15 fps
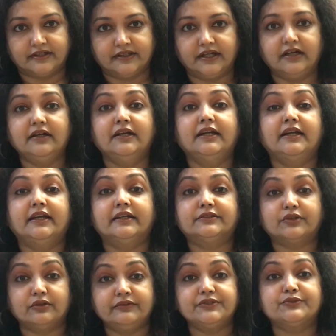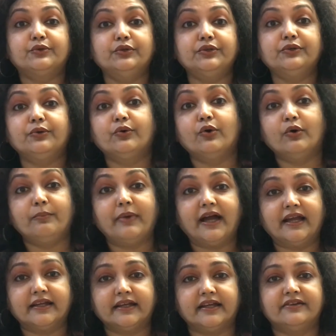Yeah, it's always good to go
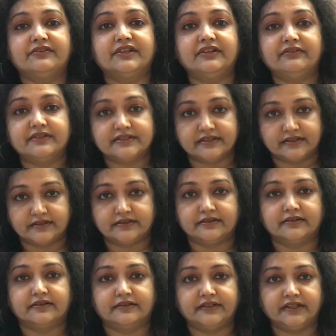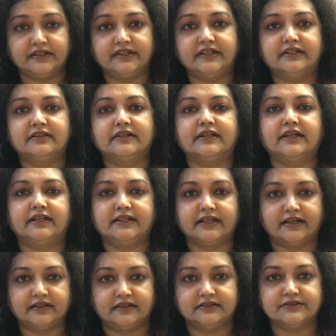back and reread the
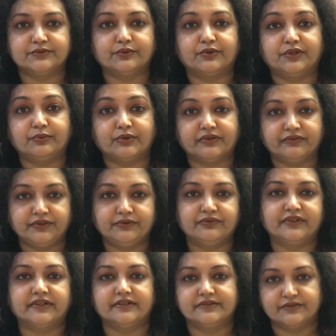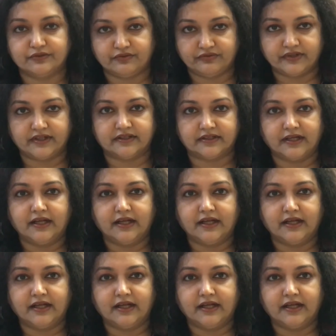entire story, whatever you've written so far.